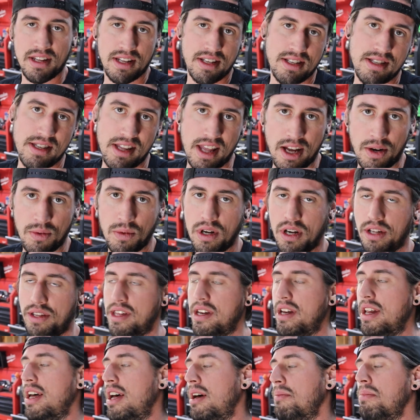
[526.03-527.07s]
of this thing
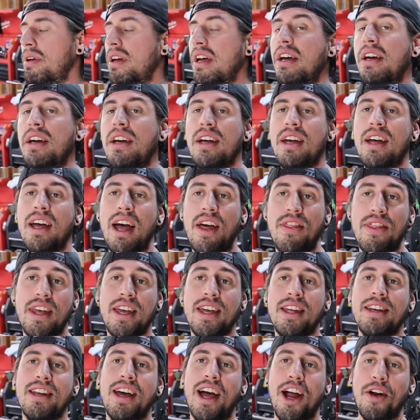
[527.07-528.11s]
welded up, and
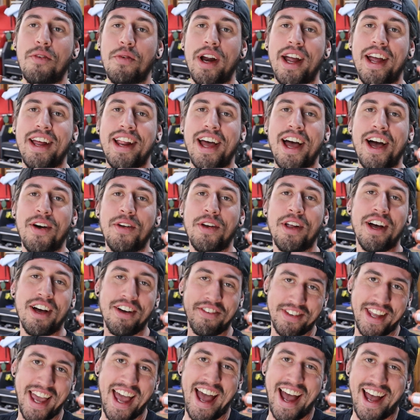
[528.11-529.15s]
then I ran out
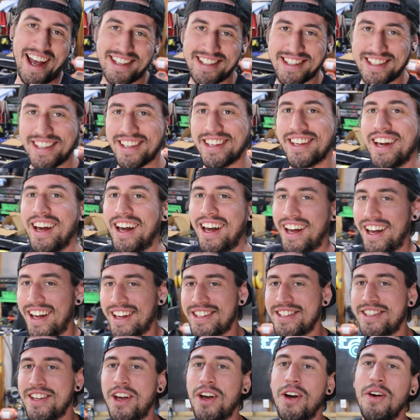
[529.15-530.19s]
of gas.
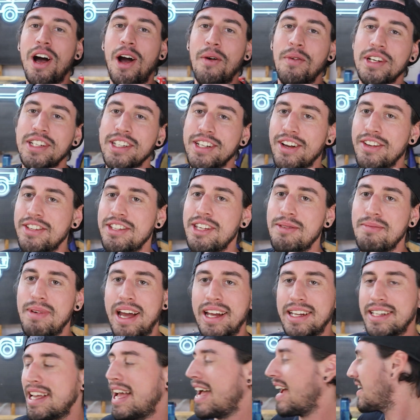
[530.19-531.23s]
So I went to go see
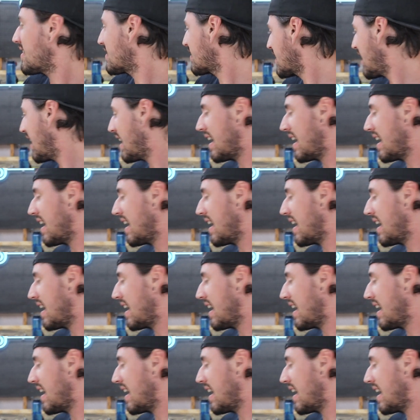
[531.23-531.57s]
my gas